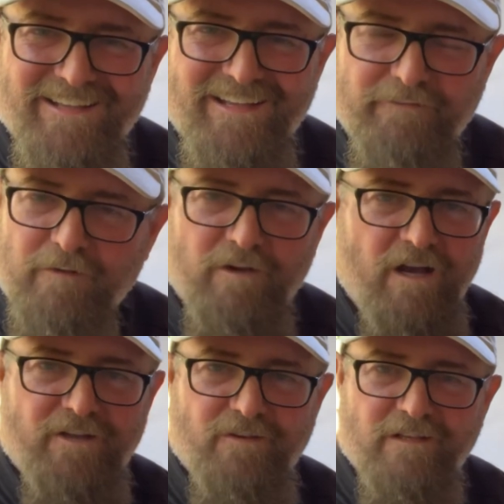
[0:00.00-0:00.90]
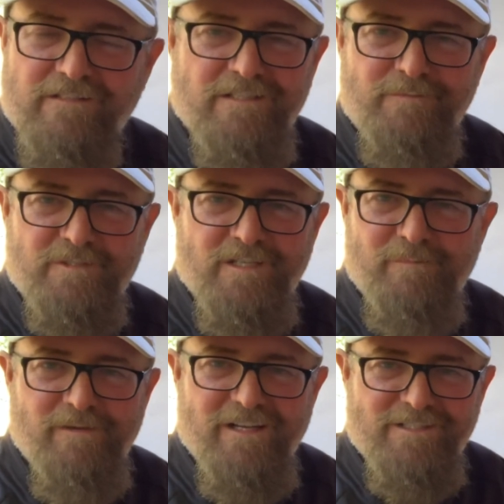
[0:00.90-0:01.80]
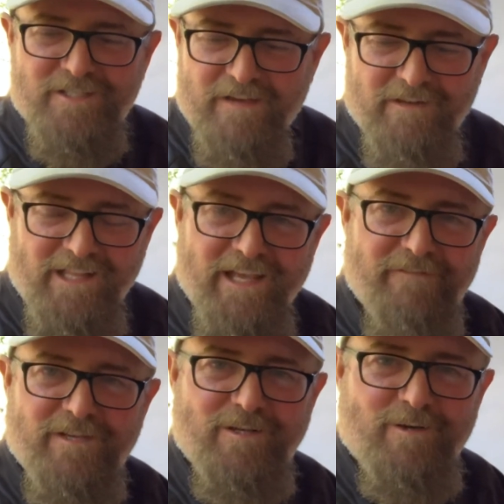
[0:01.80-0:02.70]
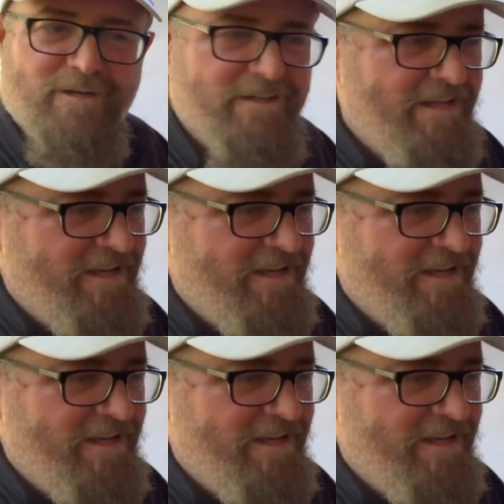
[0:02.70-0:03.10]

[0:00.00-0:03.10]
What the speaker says: Have you ever gone to some 7-Eleven or